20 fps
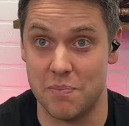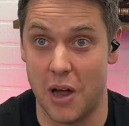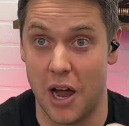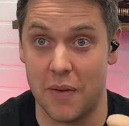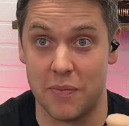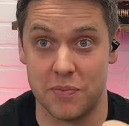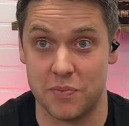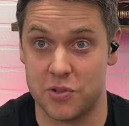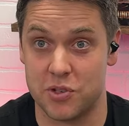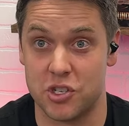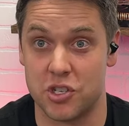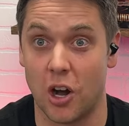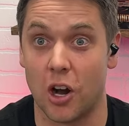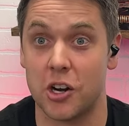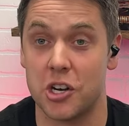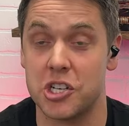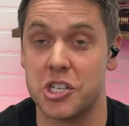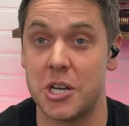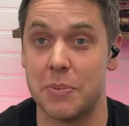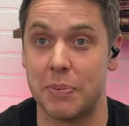have
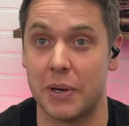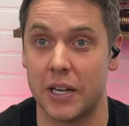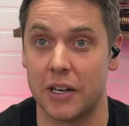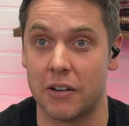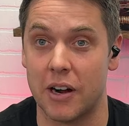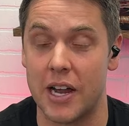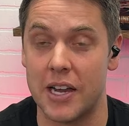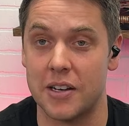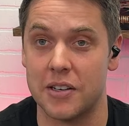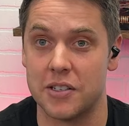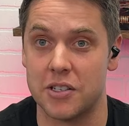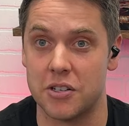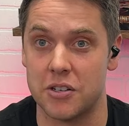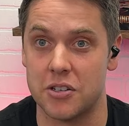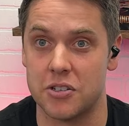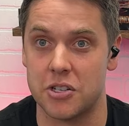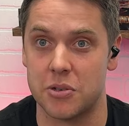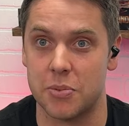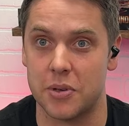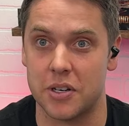started shipping right to
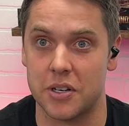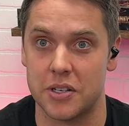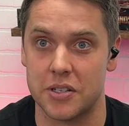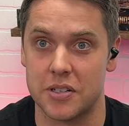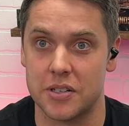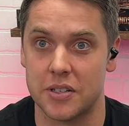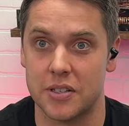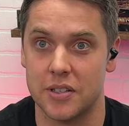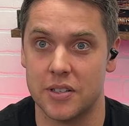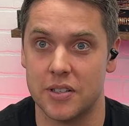distributors.